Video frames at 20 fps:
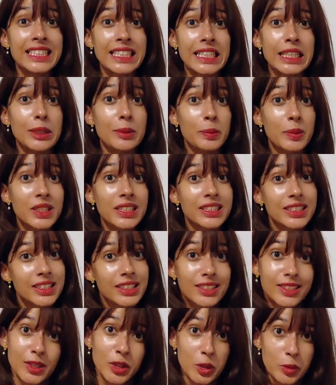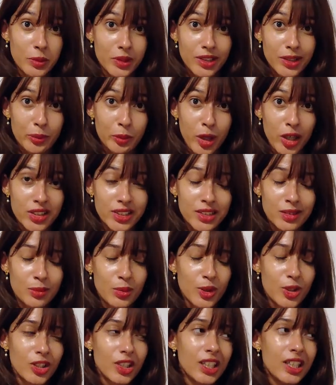deep as it is humanly
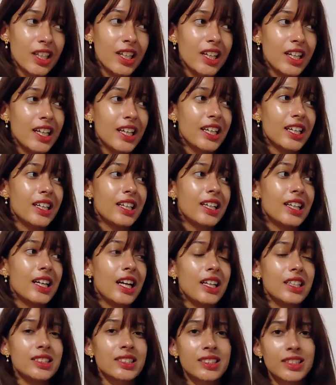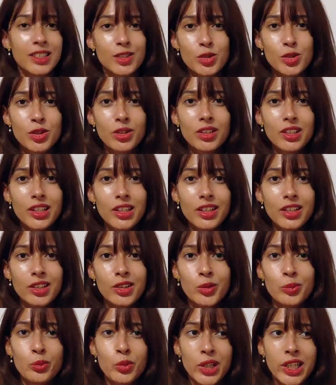possible. Essentially,
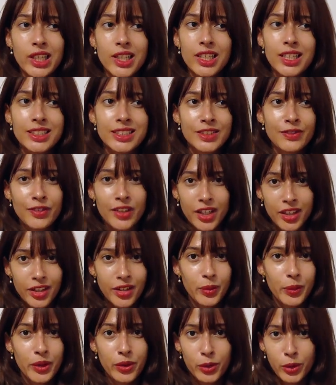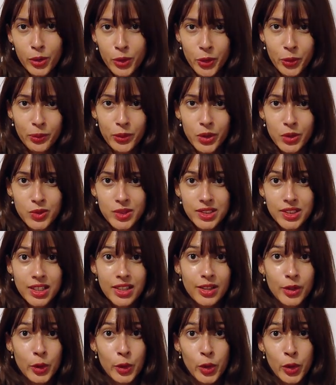your brain gets flooded with hormones,
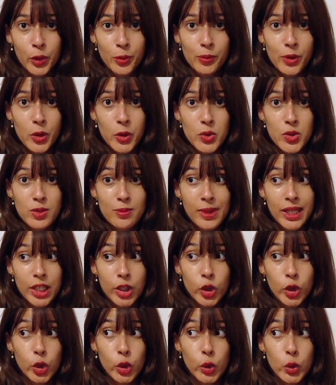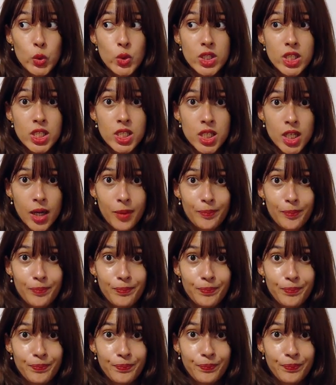and the hormones make you dumb.
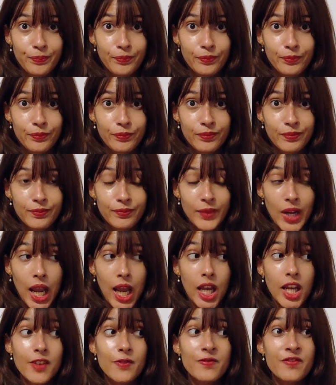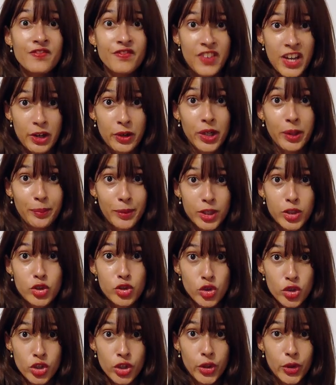Very much
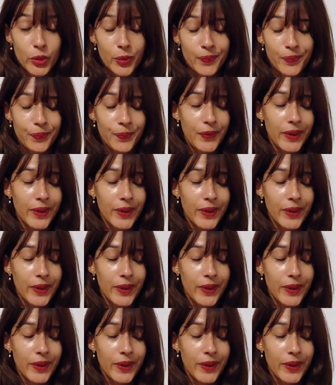so.